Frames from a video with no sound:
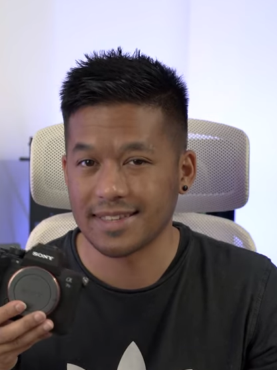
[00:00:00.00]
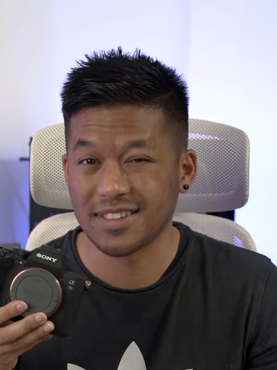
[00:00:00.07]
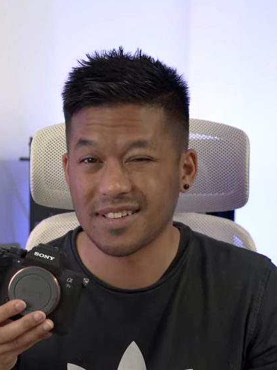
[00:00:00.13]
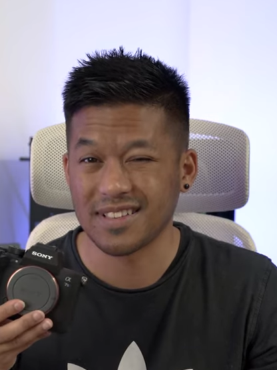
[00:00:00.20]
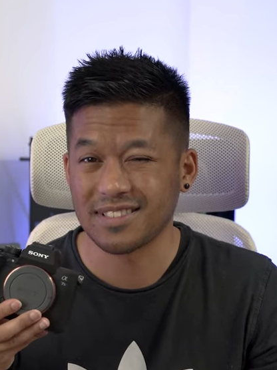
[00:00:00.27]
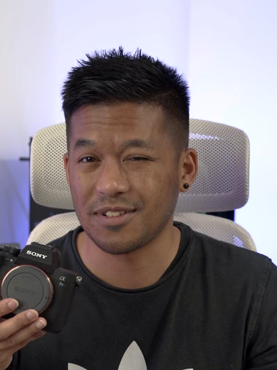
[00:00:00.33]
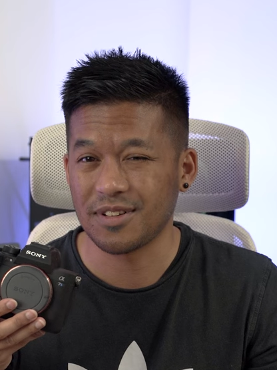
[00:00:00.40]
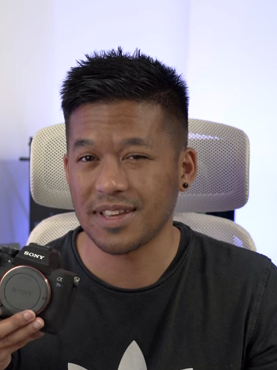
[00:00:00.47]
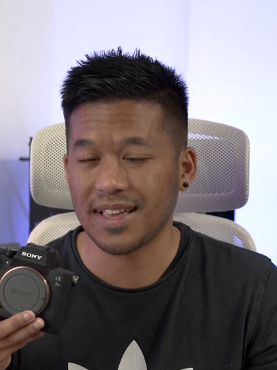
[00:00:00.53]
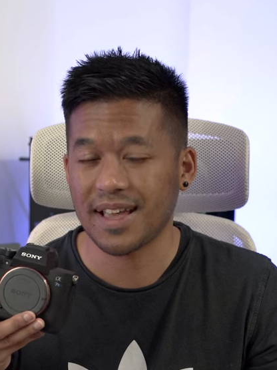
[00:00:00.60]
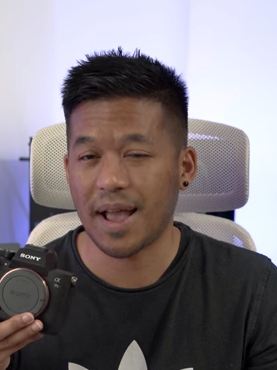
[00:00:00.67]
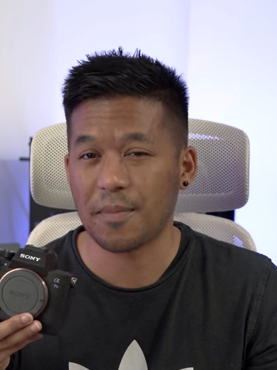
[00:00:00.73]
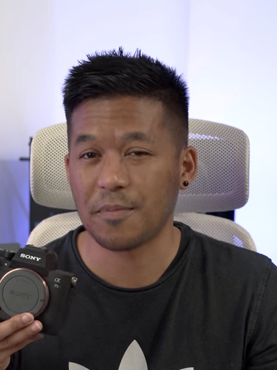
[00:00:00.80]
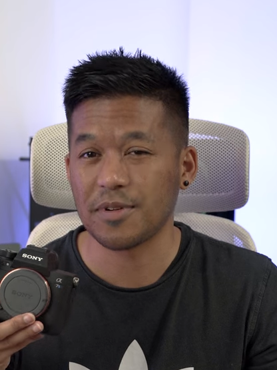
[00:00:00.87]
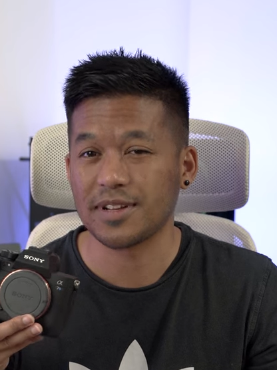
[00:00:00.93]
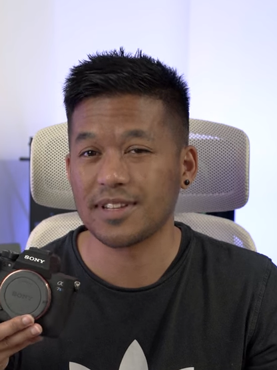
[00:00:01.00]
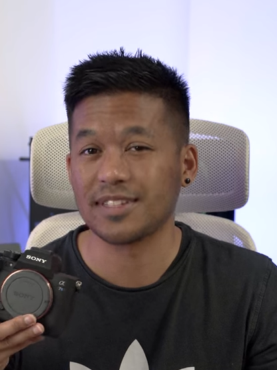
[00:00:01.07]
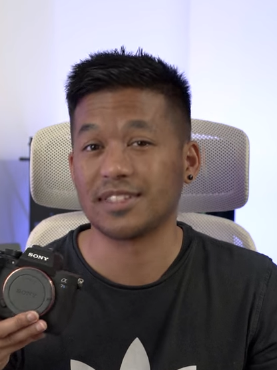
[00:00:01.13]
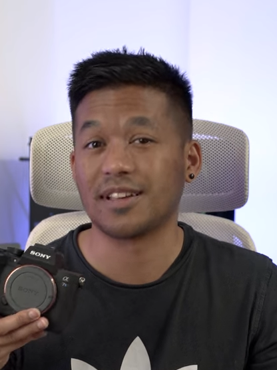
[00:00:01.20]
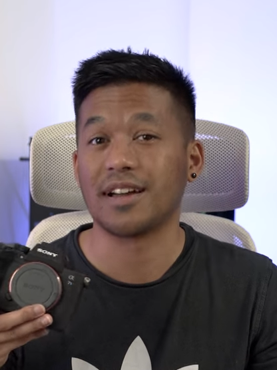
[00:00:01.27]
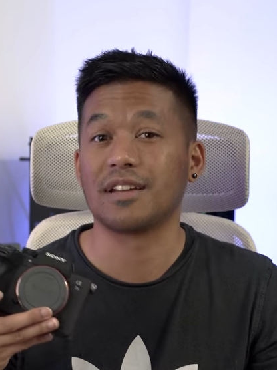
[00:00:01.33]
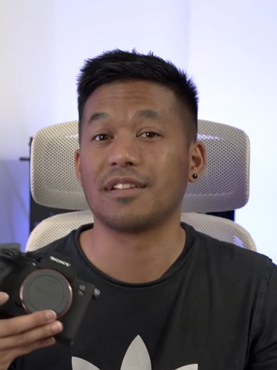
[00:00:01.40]
so it's not a camera
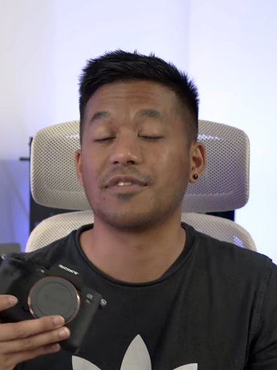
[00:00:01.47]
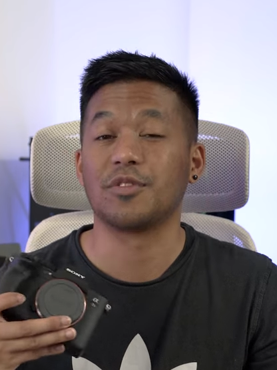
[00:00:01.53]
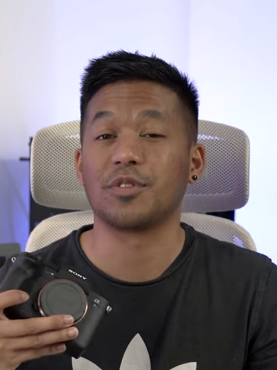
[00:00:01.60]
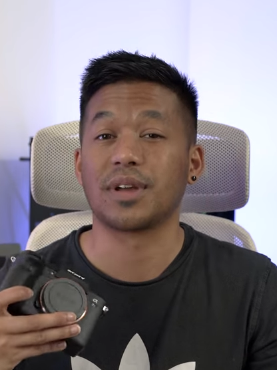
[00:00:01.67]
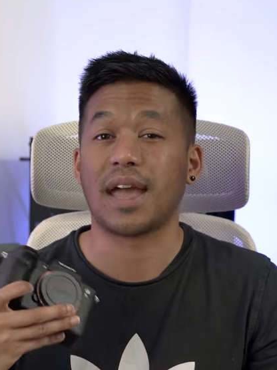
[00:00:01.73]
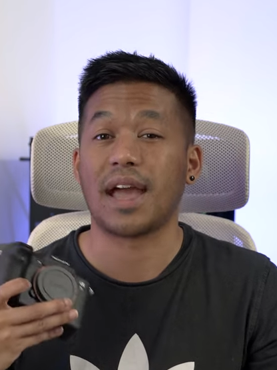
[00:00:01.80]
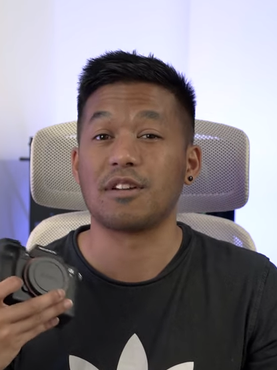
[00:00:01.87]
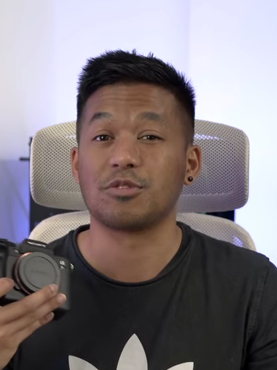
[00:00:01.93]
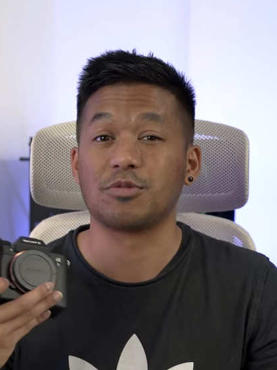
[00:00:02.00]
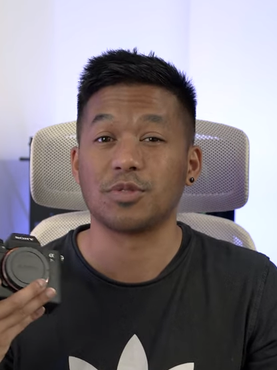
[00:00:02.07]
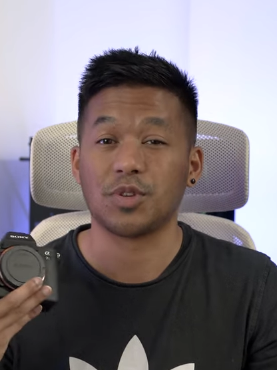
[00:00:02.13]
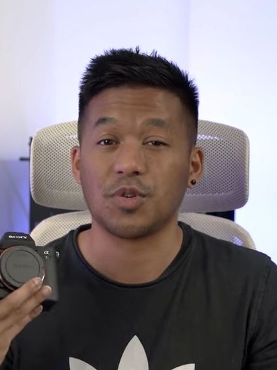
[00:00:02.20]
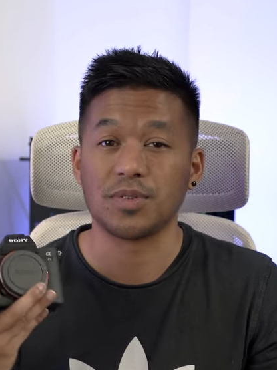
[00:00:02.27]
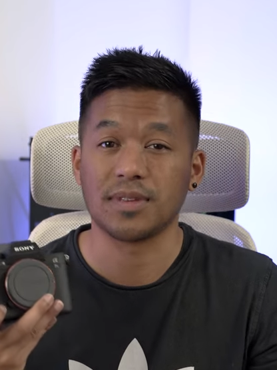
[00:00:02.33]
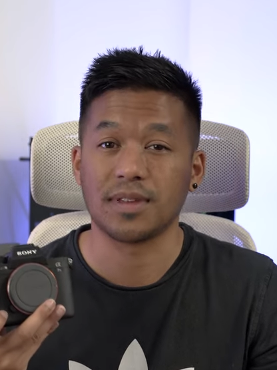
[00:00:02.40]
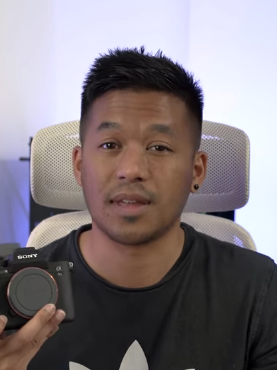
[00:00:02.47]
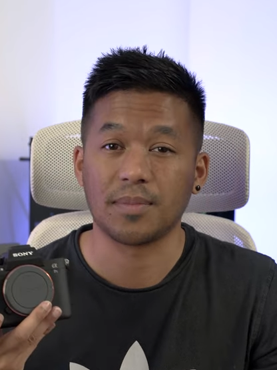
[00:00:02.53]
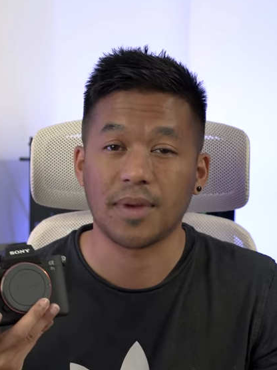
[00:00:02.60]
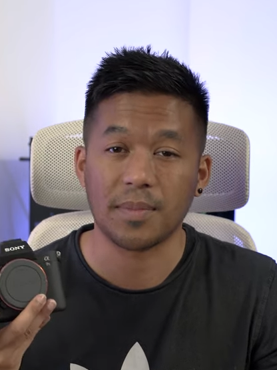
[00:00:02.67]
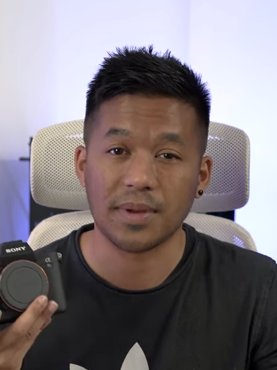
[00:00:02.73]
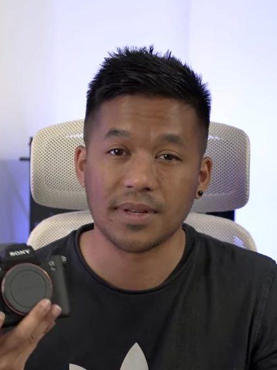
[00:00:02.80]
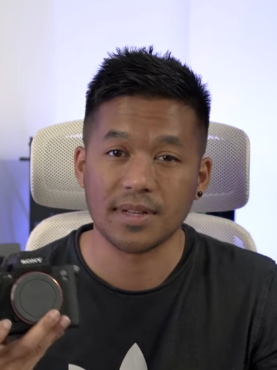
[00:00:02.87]
designed for casual use, in
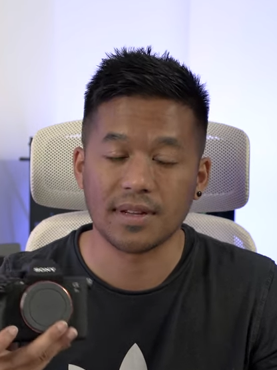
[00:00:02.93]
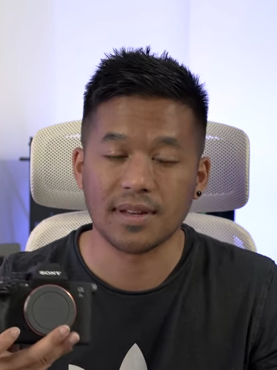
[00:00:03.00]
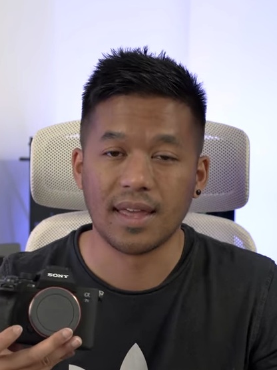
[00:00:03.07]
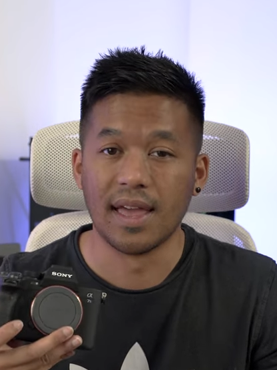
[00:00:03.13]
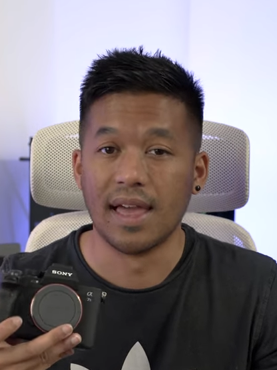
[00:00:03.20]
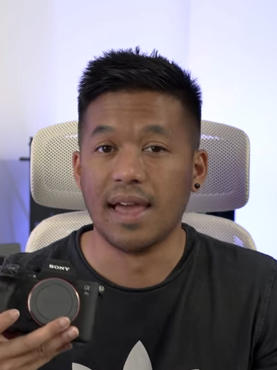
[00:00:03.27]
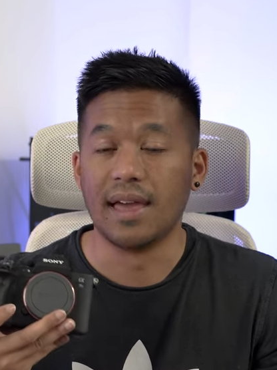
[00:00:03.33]
my opinion.